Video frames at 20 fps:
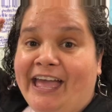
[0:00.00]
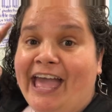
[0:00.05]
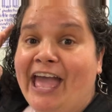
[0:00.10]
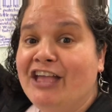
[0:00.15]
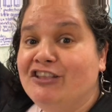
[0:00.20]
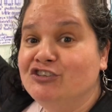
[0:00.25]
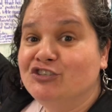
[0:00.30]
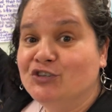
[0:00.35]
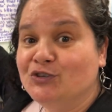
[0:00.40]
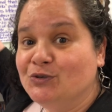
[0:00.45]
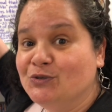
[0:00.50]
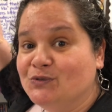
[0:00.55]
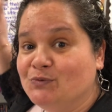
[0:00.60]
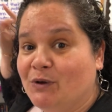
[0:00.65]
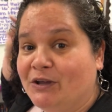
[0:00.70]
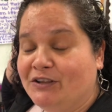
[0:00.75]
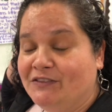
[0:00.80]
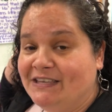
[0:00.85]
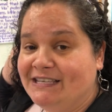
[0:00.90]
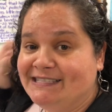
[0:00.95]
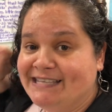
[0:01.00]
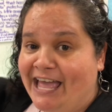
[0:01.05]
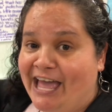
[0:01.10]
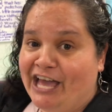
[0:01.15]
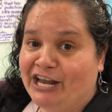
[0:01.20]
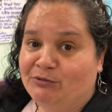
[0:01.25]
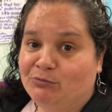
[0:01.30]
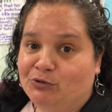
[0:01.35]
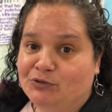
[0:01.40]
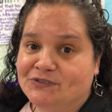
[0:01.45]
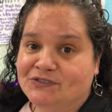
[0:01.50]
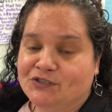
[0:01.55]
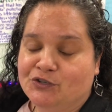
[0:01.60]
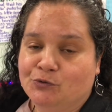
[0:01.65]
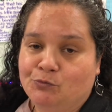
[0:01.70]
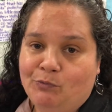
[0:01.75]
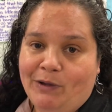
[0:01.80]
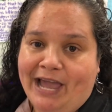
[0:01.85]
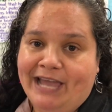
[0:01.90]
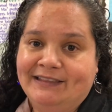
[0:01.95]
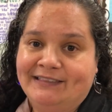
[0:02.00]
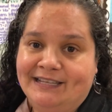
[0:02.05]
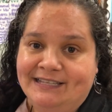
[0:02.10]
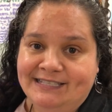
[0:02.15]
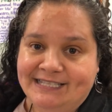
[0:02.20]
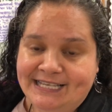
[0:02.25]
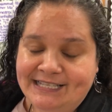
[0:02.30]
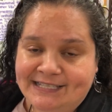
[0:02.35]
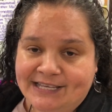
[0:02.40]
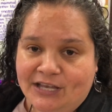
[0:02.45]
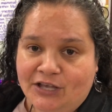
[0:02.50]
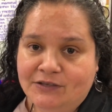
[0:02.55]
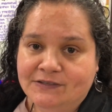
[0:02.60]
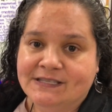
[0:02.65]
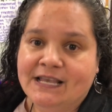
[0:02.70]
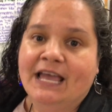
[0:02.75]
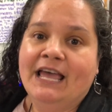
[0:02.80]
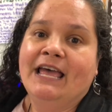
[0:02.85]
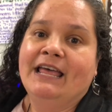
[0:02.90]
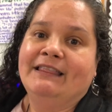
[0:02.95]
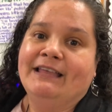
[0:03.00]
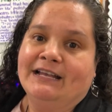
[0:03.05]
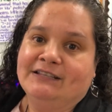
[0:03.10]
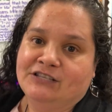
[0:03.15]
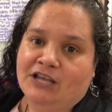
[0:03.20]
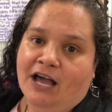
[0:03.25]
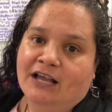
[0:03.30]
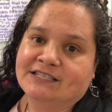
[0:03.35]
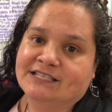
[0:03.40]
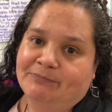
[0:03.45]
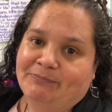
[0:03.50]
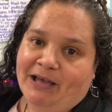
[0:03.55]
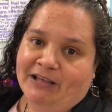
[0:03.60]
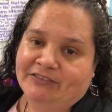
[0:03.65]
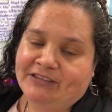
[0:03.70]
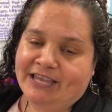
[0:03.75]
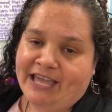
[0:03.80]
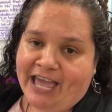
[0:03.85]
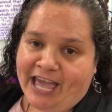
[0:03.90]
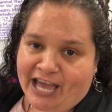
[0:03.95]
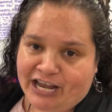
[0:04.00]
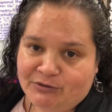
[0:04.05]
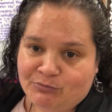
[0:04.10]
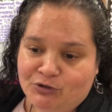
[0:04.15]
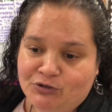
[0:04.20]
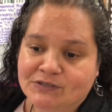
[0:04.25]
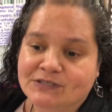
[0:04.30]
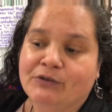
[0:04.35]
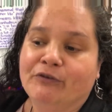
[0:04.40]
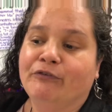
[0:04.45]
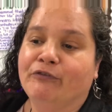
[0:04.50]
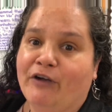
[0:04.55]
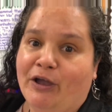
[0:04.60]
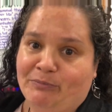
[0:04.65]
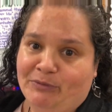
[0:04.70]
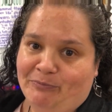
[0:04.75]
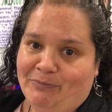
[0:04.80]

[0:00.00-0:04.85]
and choose one of these animals to write the details that talked about the animals from the